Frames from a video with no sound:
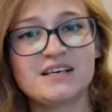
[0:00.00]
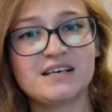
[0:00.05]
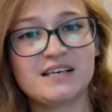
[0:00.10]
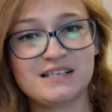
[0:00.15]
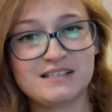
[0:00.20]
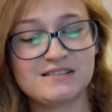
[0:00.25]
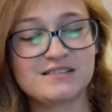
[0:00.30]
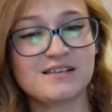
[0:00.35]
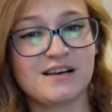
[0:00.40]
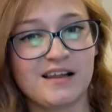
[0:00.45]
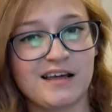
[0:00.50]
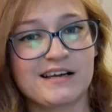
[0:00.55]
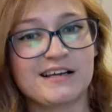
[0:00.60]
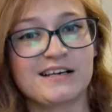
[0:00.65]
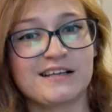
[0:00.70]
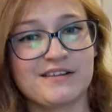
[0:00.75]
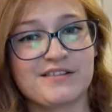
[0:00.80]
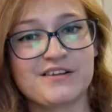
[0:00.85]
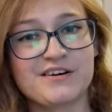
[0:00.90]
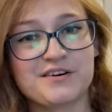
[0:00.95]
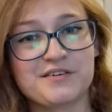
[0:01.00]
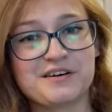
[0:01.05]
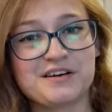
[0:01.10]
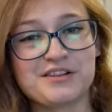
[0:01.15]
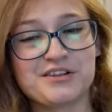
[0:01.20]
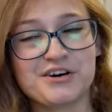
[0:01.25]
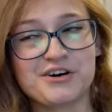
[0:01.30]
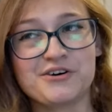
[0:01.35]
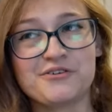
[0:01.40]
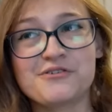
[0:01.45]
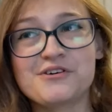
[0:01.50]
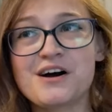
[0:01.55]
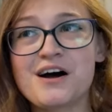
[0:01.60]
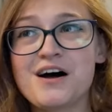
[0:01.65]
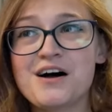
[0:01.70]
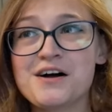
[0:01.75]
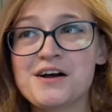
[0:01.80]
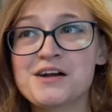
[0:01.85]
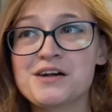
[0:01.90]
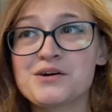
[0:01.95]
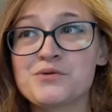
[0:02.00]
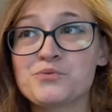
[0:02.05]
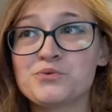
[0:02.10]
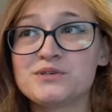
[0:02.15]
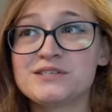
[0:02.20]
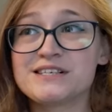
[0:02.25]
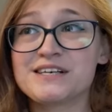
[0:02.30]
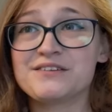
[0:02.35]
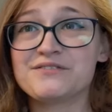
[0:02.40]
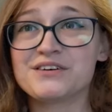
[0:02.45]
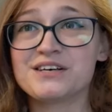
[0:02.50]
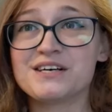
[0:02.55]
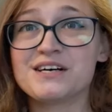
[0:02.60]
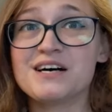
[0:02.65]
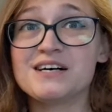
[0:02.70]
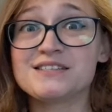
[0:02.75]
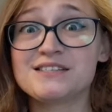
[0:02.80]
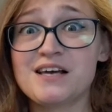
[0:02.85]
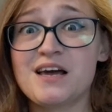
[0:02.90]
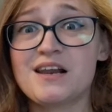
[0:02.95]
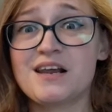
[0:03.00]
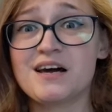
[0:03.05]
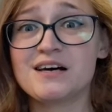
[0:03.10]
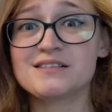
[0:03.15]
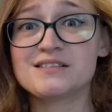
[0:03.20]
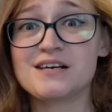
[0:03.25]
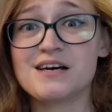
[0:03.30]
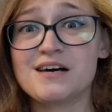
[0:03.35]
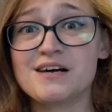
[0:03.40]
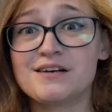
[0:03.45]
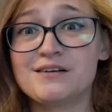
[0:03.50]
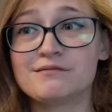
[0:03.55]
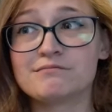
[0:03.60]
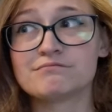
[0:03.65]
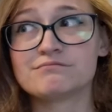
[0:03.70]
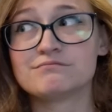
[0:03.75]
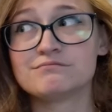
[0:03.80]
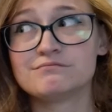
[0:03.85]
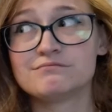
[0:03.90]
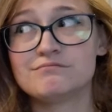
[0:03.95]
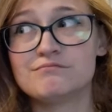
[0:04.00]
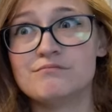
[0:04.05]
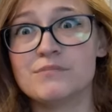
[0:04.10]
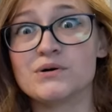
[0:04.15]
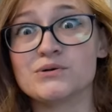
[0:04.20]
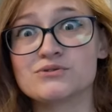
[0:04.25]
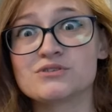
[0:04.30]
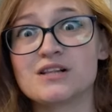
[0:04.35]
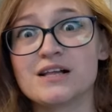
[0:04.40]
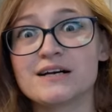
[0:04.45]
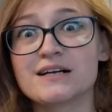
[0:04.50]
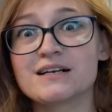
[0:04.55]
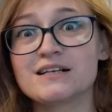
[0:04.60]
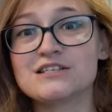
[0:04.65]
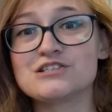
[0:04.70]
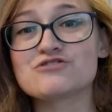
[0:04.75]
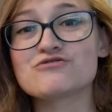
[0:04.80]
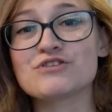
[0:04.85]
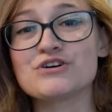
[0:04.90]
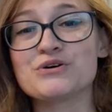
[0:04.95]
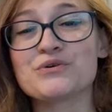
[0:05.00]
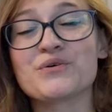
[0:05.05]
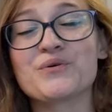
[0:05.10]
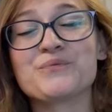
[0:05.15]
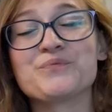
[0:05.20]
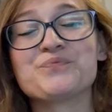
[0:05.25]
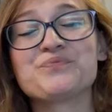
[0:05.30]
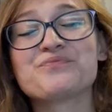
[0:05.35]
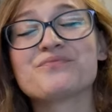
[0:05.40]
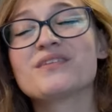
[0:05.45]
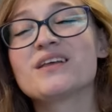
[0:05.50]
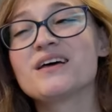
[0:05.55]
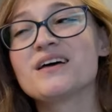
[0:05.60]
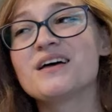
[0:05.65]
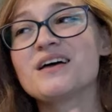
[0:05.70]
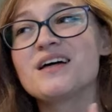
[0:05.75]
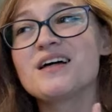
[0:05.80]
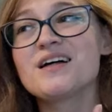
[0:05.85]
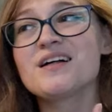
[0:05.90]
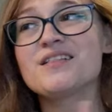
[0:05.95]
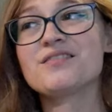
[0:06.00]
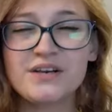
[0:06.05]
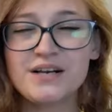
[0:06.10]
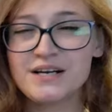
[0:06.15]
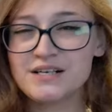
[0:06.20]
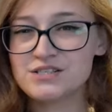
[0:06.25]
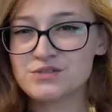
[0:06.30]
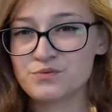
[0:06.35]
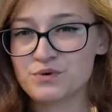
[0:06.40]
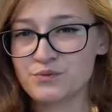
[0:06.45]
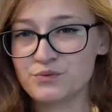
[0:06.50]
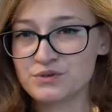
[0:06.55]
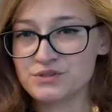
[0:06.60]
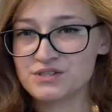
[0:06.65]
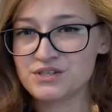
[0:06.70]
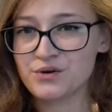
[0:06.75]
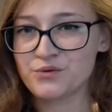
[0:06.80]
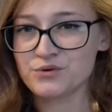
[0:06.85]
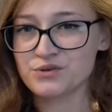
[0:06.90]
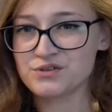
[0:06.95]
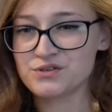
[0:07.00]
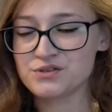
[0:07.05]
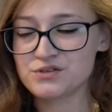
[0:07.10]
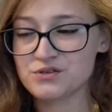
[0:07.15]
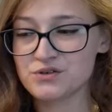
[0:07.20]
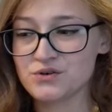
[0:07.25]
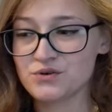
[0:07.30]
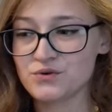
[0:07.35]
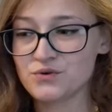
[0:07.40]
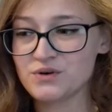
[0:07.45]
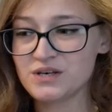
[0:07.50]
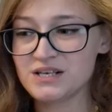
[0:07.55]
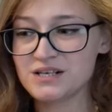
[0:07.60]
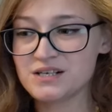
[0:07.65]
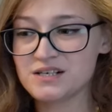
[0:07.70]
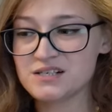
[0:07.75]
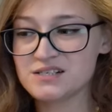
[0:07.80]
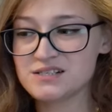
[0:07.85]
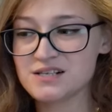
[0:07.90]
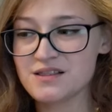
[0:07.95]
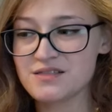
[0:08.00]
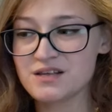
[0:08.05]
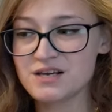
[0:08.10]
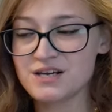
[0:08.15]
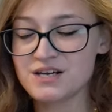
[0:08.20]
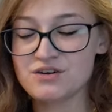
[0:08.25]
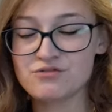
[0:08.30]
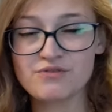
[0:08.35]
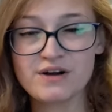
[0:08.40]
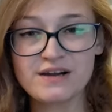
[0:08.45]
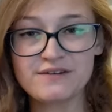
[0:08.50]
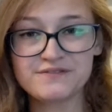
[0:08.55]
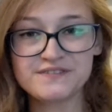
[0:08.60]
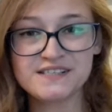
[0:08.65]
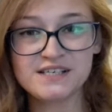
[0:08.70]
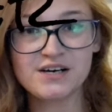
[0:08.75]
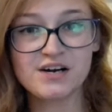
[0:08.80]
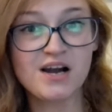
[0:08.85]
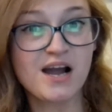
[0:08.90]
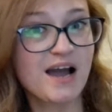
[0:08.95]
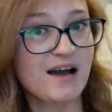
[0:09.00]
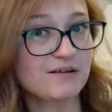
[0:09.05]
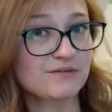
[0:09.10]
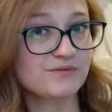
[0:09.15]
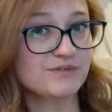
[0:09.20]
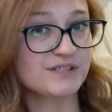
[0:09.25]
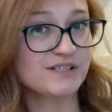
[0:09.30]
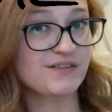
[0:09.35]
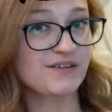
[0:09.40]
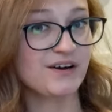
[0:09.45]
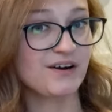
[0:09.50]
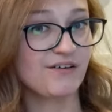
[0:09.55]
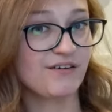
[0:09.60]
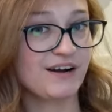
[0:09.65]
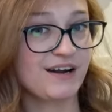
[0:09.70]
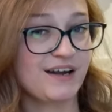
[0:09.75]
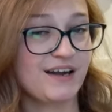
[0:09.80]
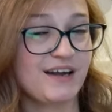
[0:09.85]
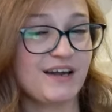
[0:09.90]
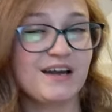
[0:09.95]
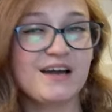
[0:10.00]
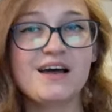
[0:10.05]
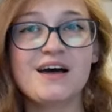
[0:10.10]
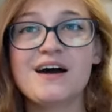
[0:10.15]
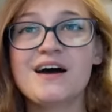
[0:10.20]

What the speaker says: It's a likely theory, though. I would give it a 10 out of 10. Most likely true. The next one I want to go on to is the Gravedigger Hound theory.